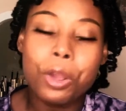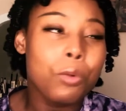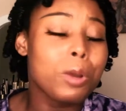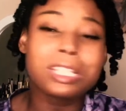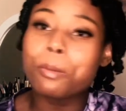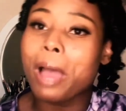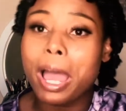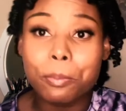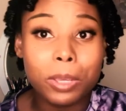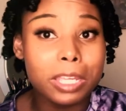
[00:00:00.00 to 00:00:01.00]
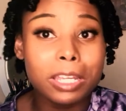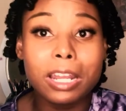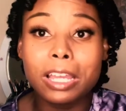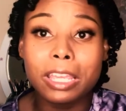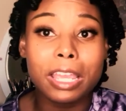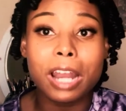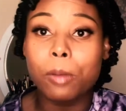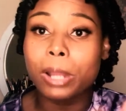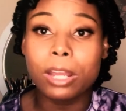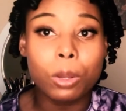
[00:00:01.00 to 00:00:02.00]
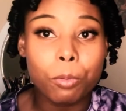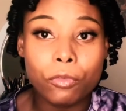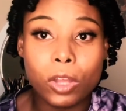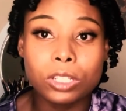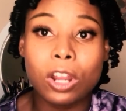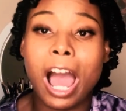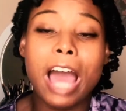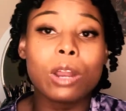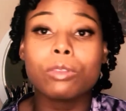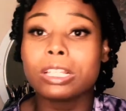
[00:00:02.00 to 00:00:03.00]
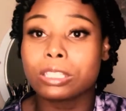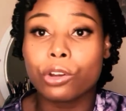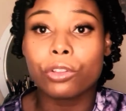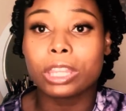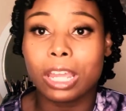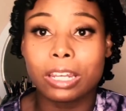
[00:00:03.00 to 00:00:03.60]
which in my opinion, again, I'm not no professional, I don't necessarily think